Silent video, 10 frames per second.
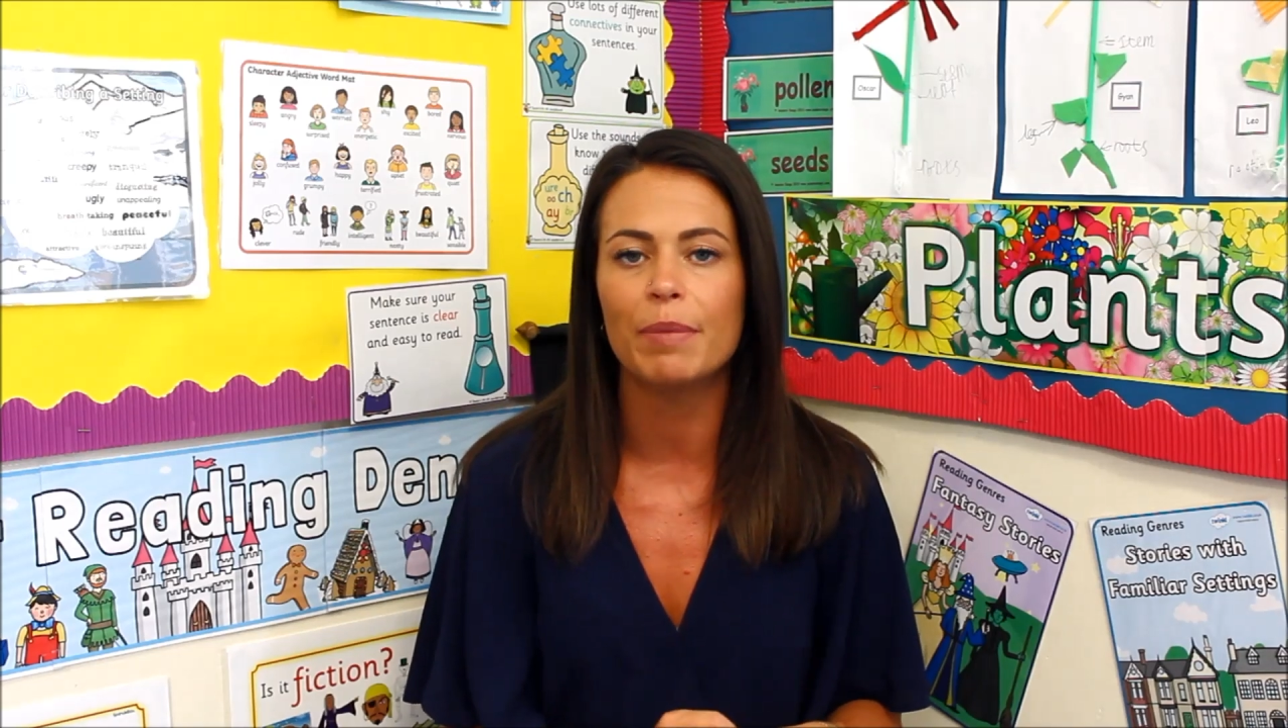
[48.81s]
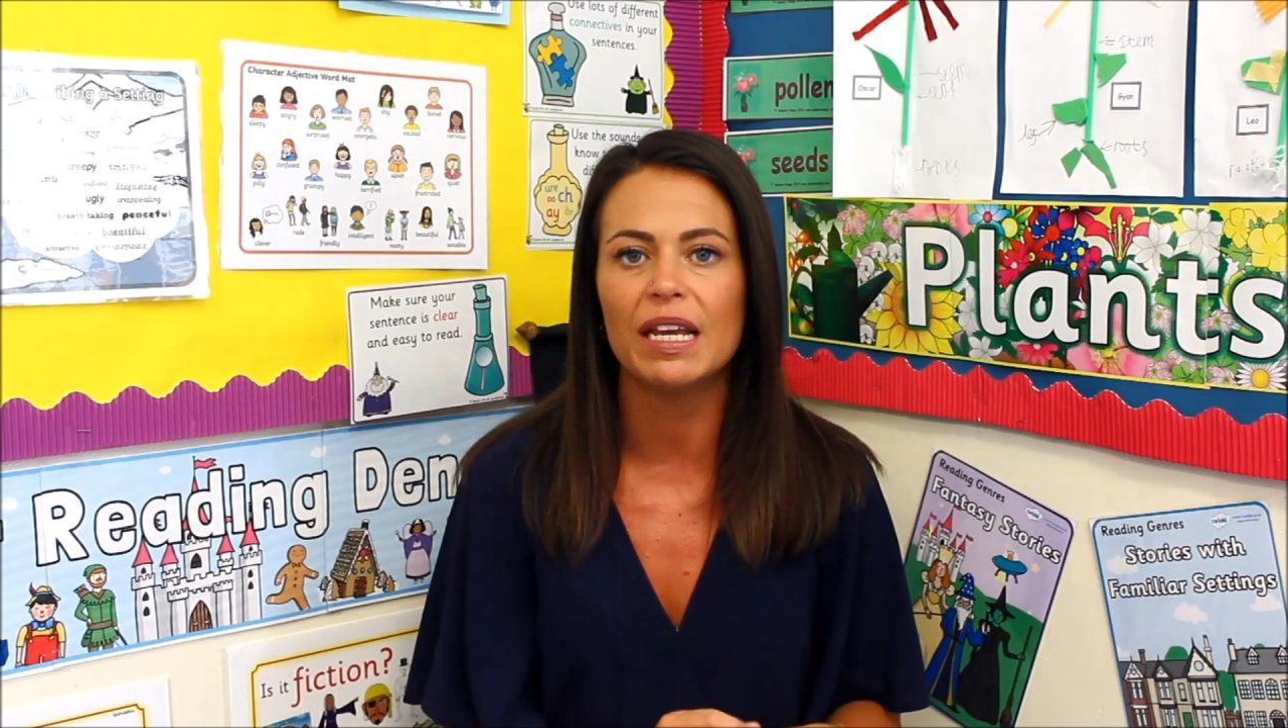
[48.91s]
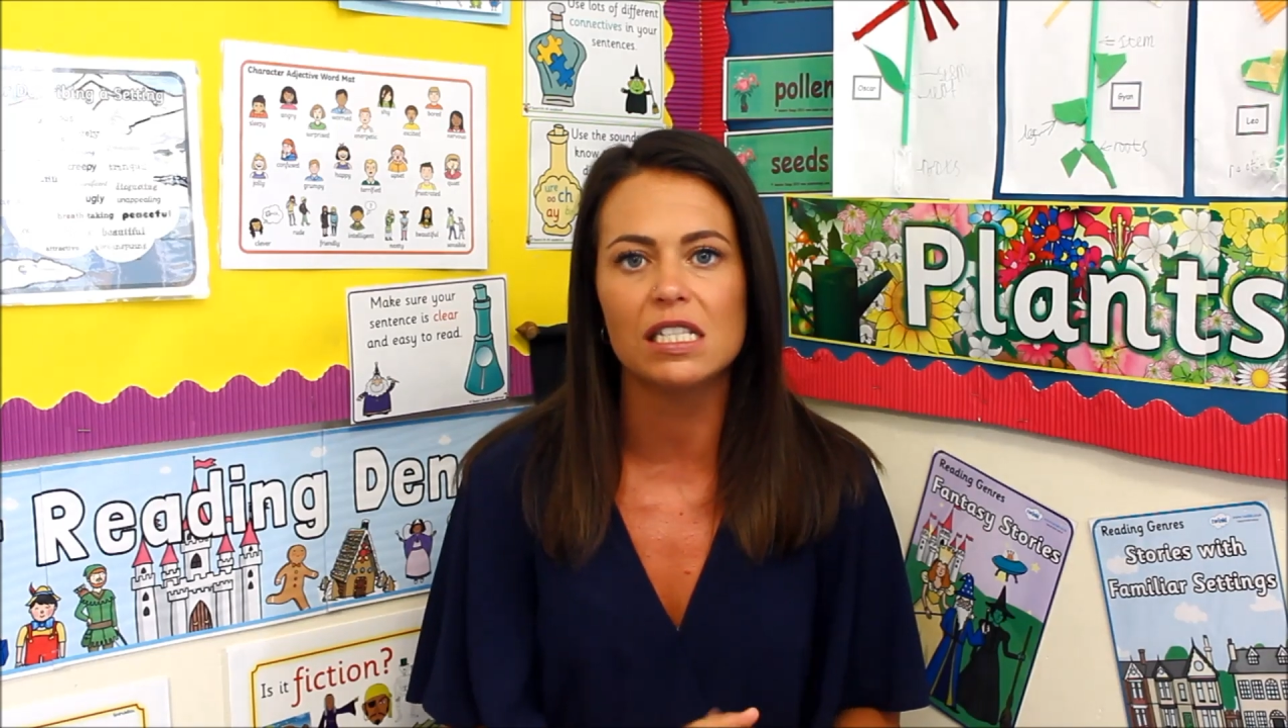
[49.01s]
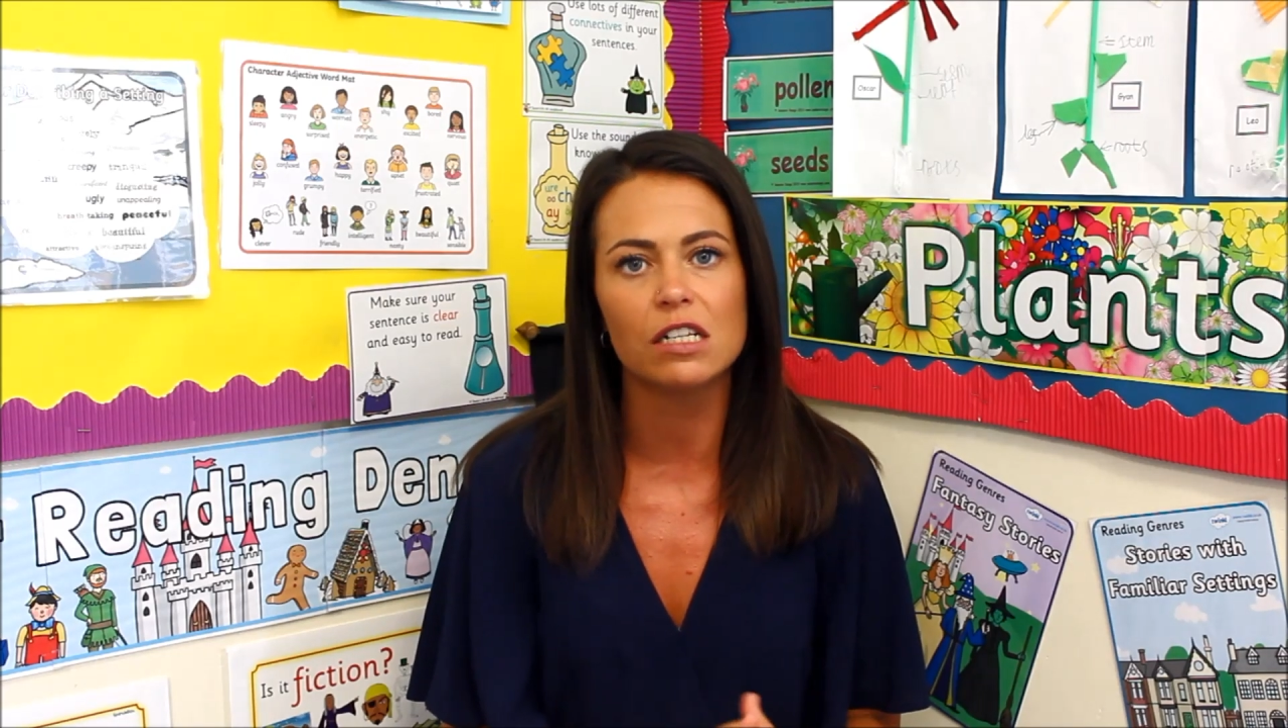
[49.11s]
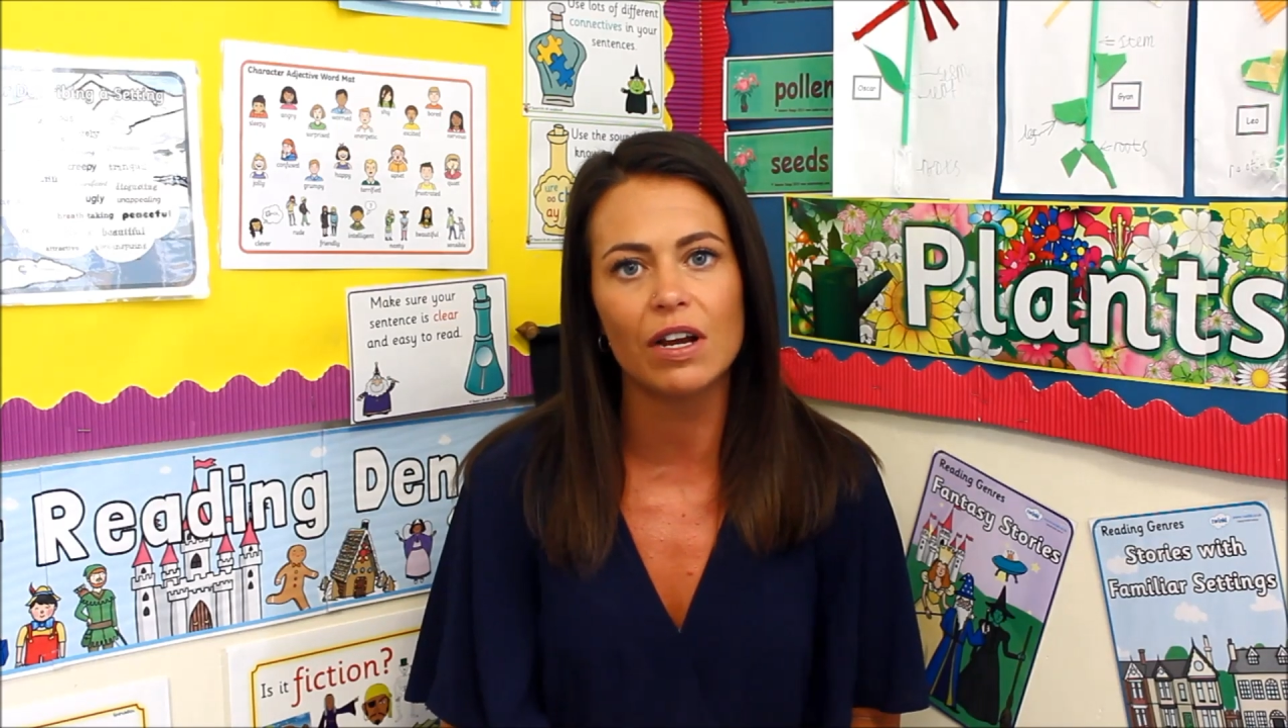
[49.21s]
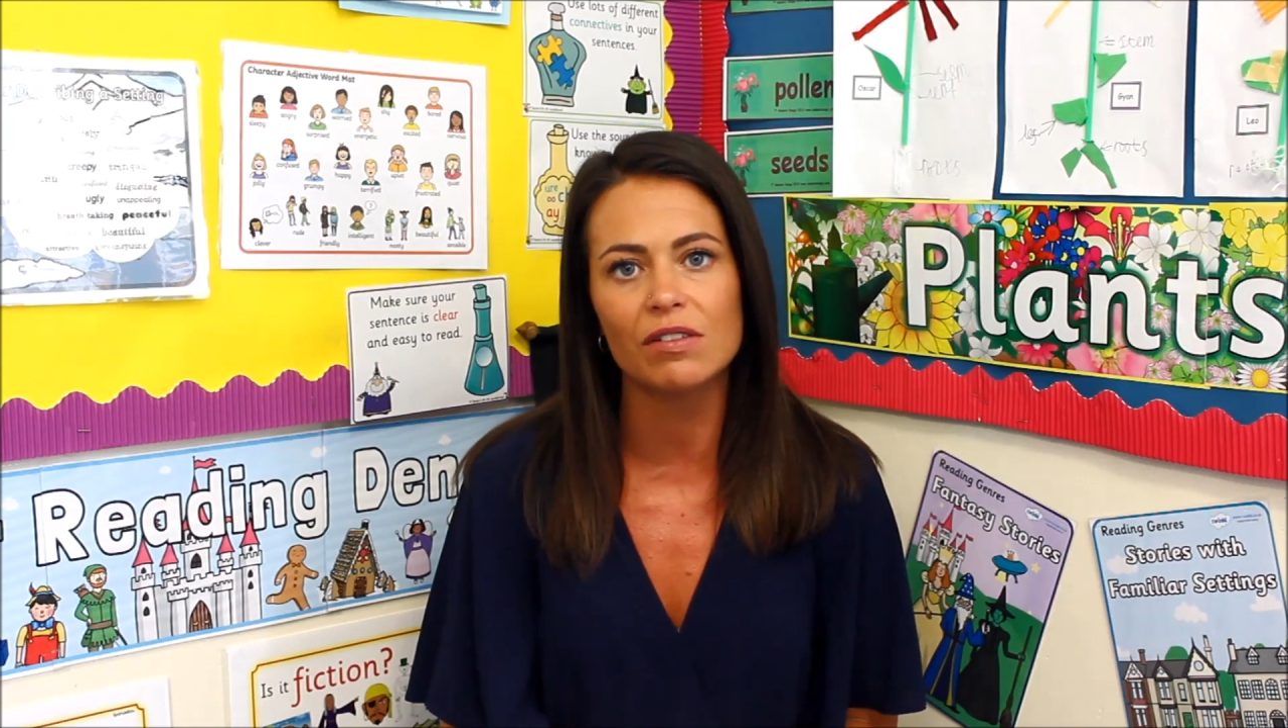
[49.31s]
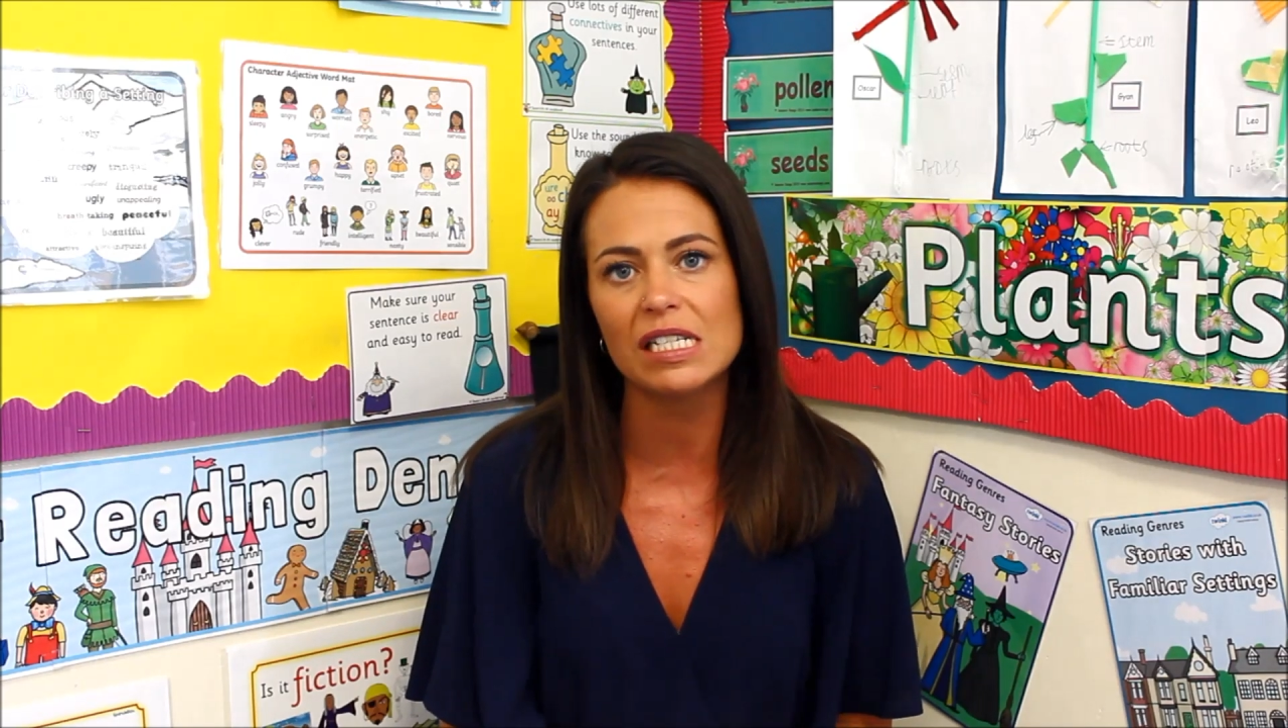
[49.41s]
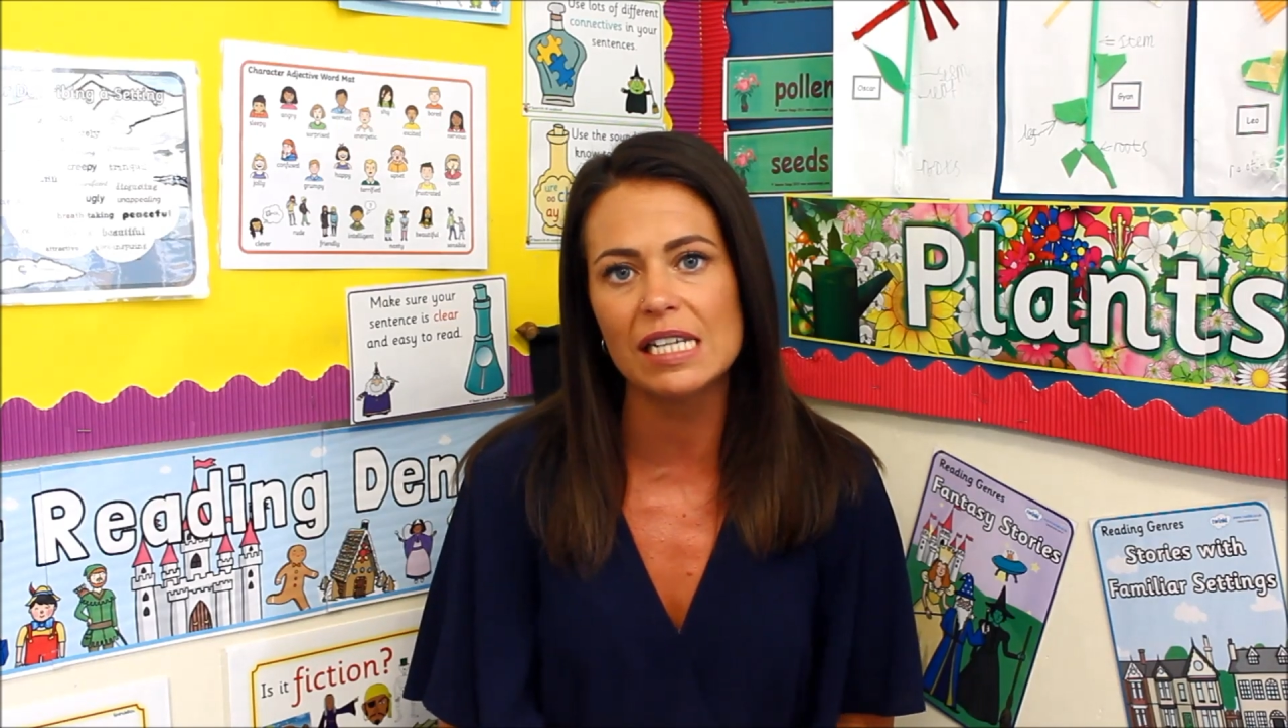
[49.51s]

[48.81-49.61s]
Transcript: based around a